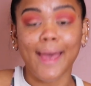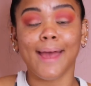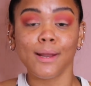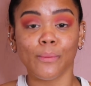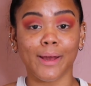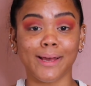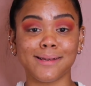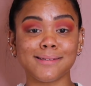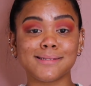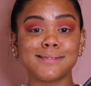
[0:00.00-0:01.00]

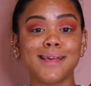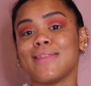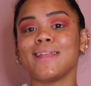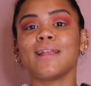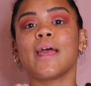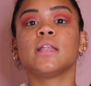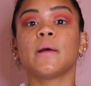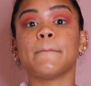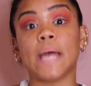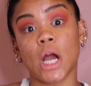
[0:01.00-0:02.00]
Anyways, they didn't end
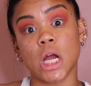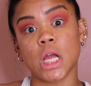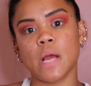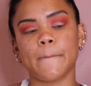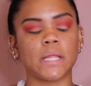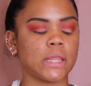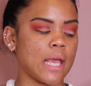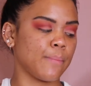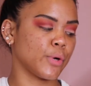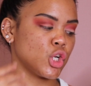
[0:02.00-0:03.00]
up marrying, but
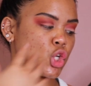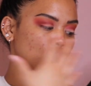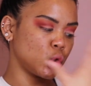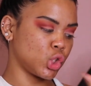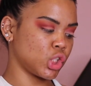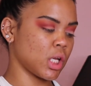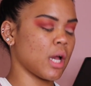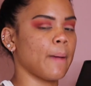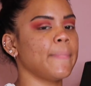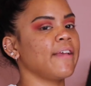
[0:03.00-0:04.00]
they produced
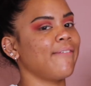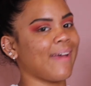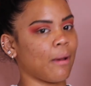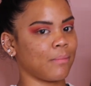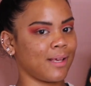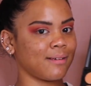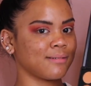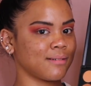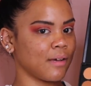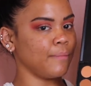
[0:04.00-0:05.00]
a big family
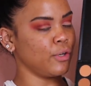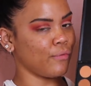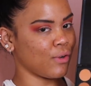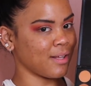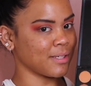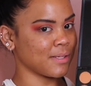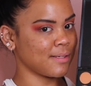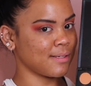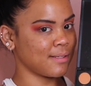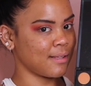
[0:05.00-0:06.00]
of beautiful
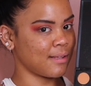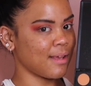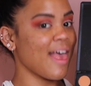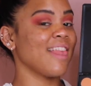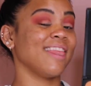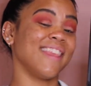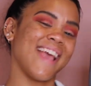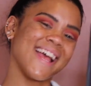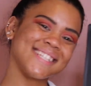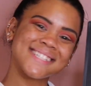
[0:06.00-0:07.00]
colors. The
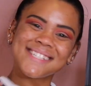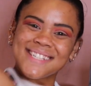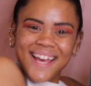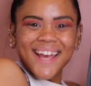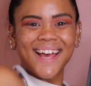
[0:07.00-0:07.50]
end.